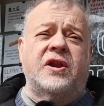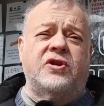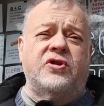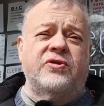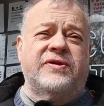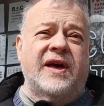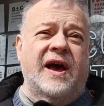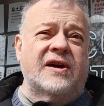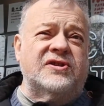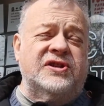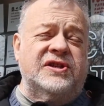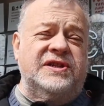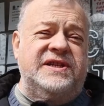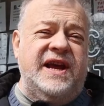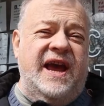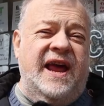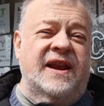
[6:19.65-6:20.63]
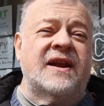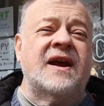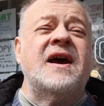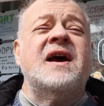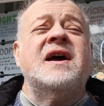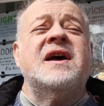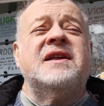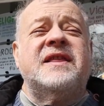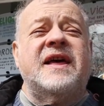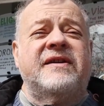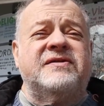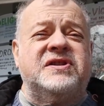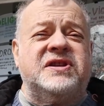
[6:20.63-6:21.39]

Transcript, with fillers: in two thousand ten. They've